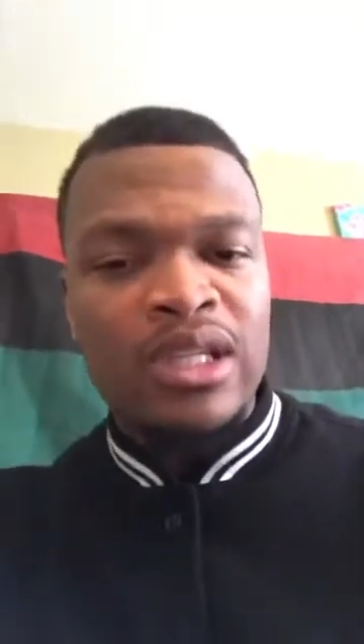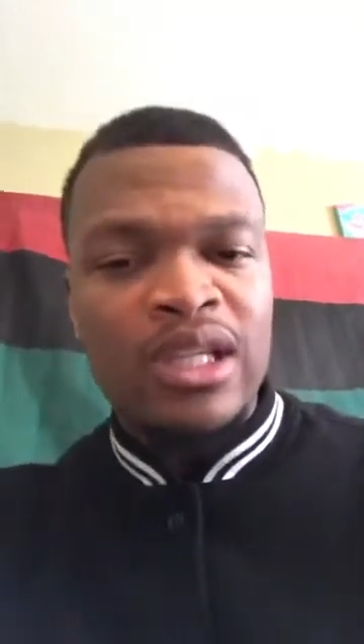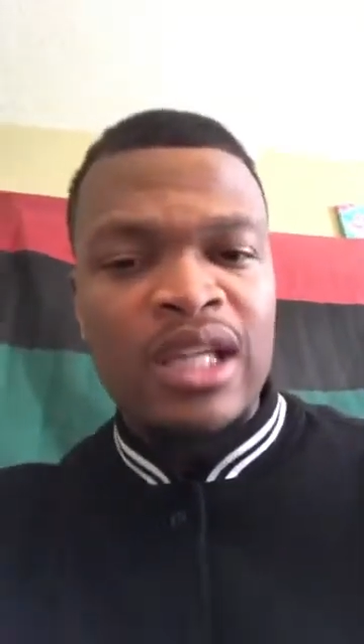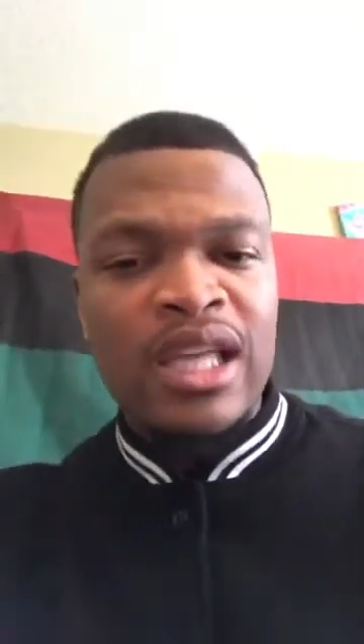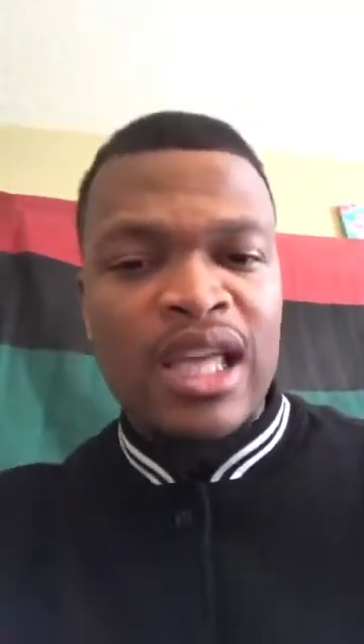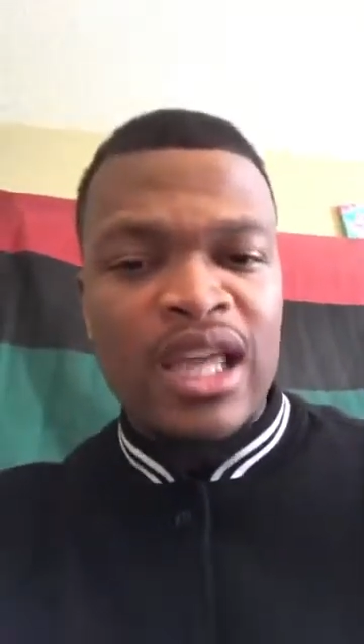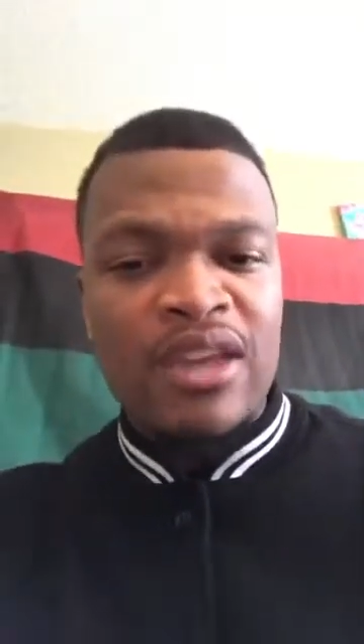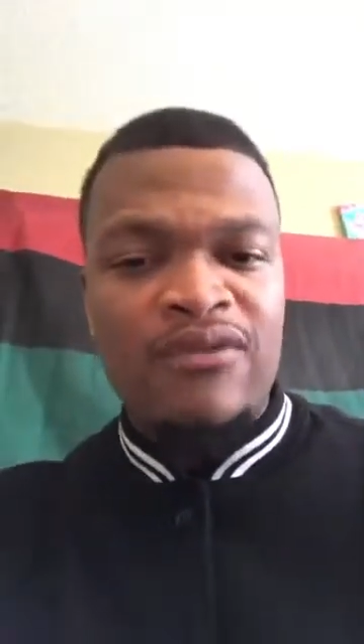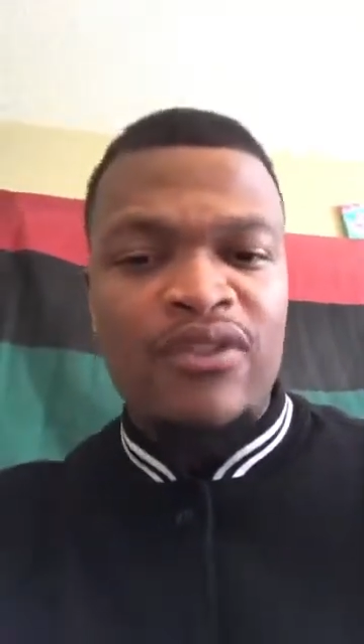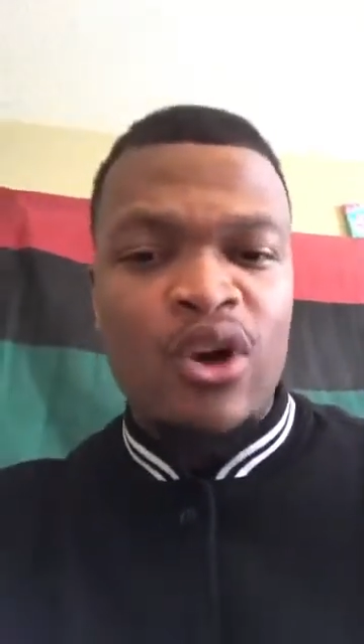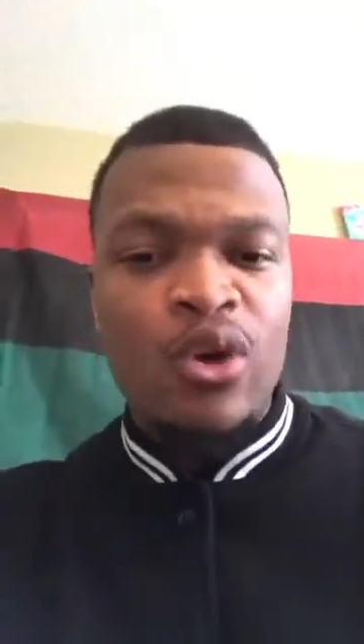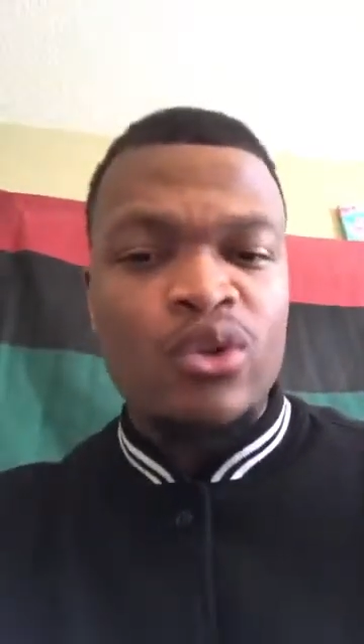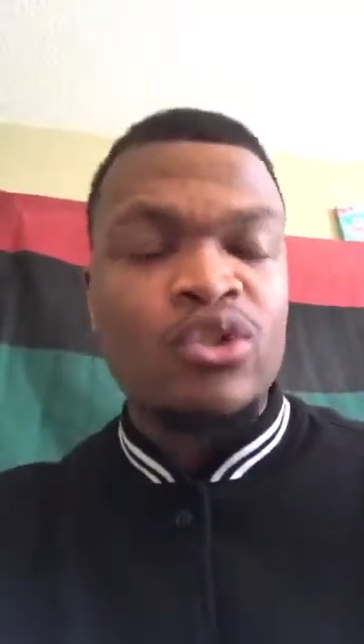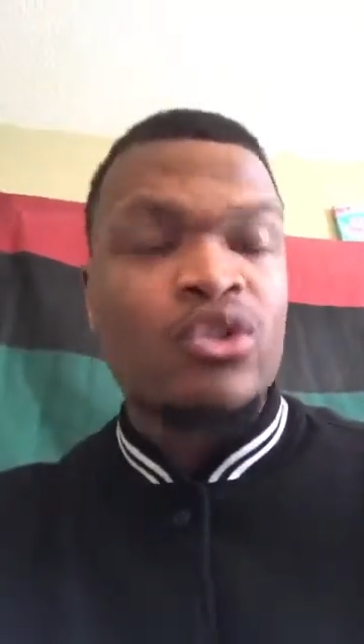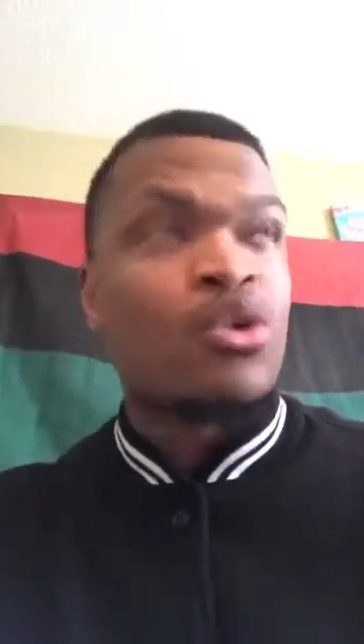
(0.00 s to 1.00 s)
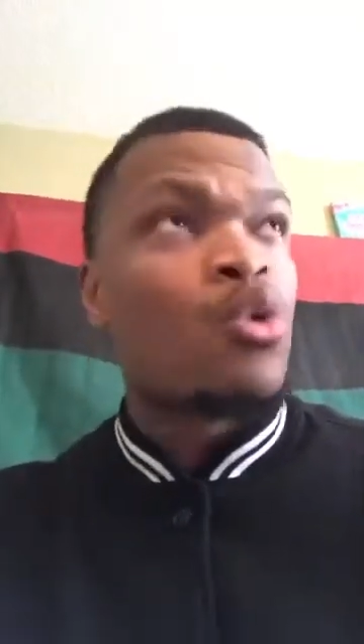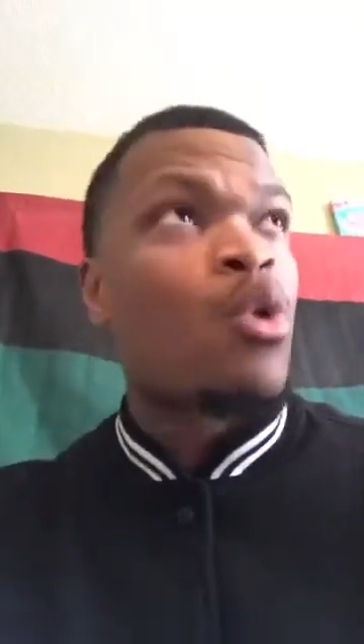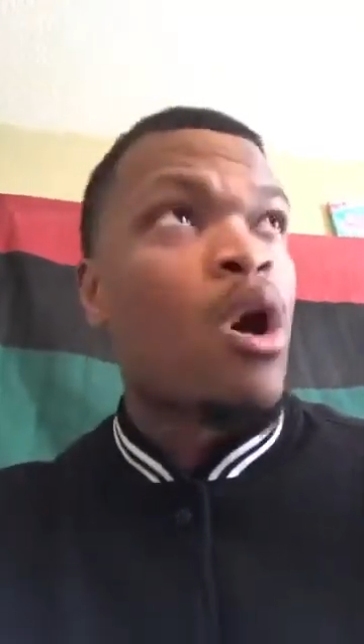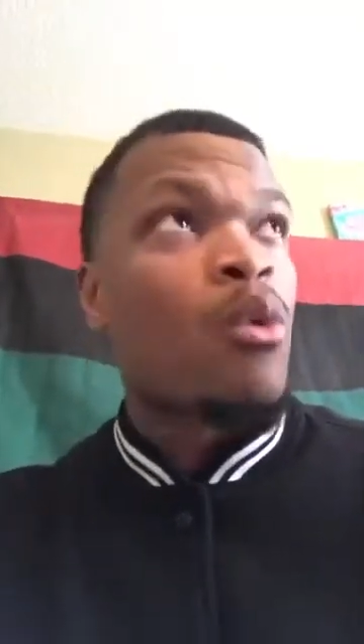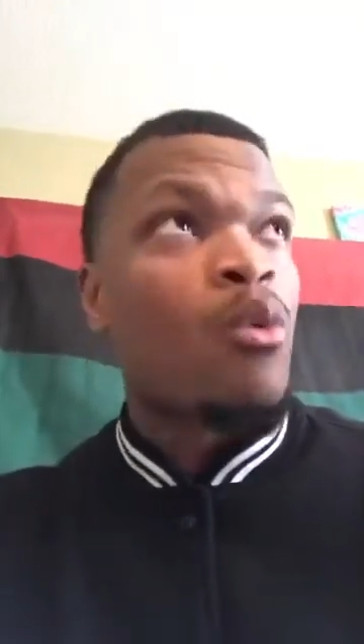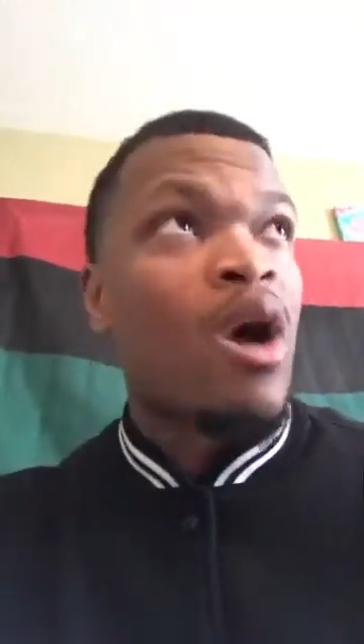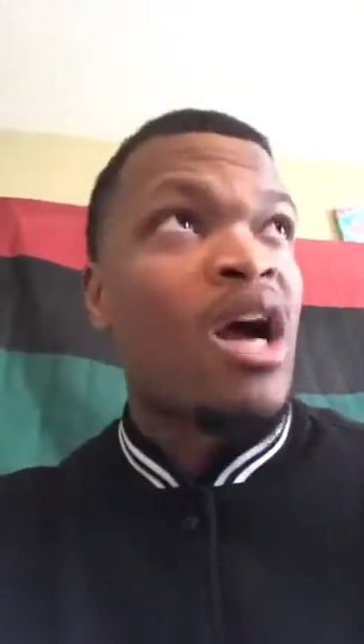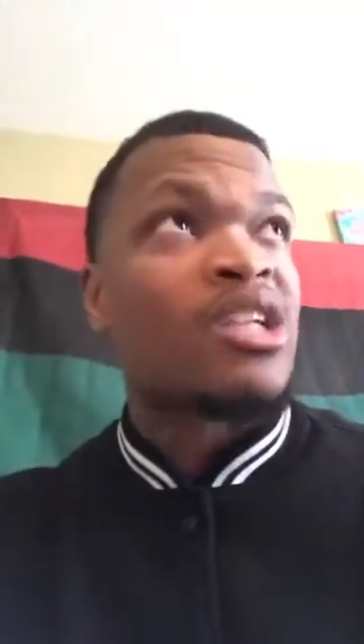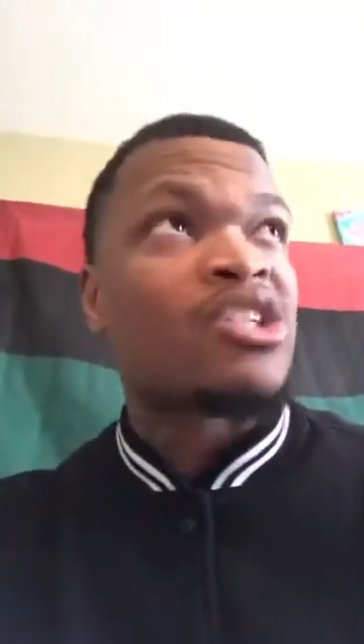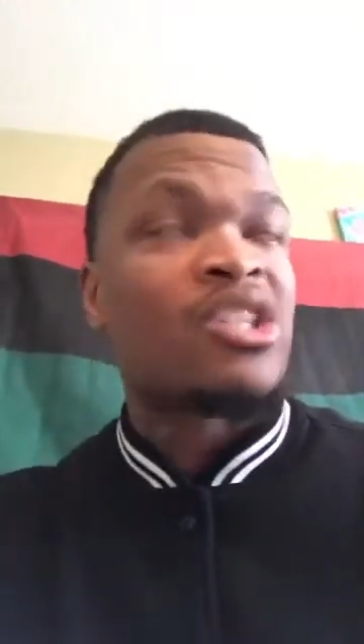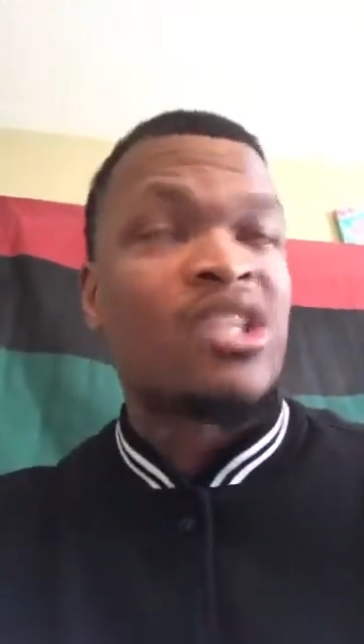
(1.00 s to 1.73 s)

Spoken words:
if those who are watching